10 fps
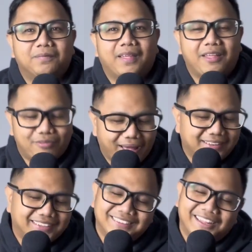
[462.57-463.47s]
And
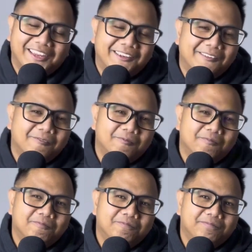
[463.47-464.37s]
that He did.
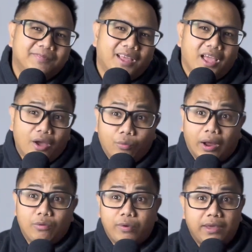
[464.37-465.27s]

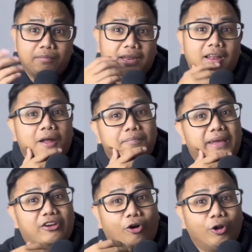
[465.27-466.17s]
While we may not
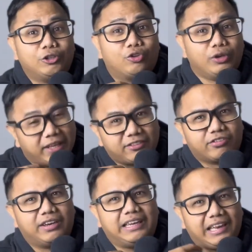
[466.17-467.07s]
be called to
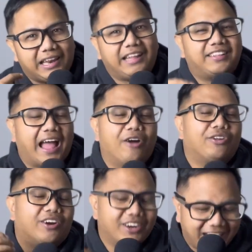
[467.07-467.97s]
literally lay
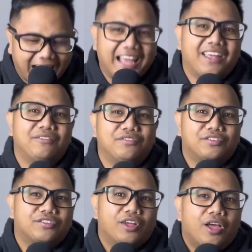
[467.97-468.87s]
down our
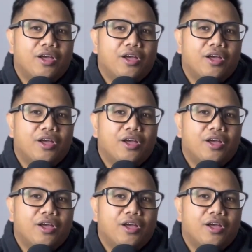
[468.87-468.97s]
lives,